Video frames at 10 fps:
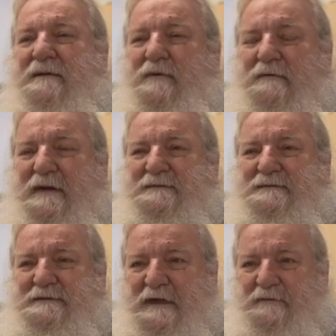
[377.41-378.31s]
whereas
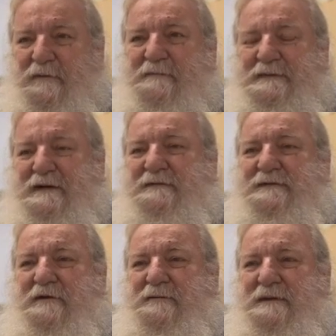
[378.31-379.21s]
the James Webb
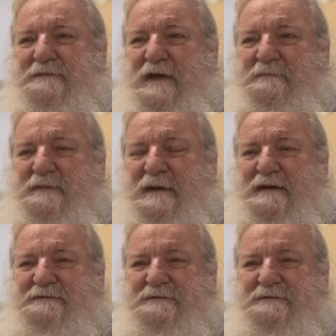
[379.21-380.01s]
telescope is optimized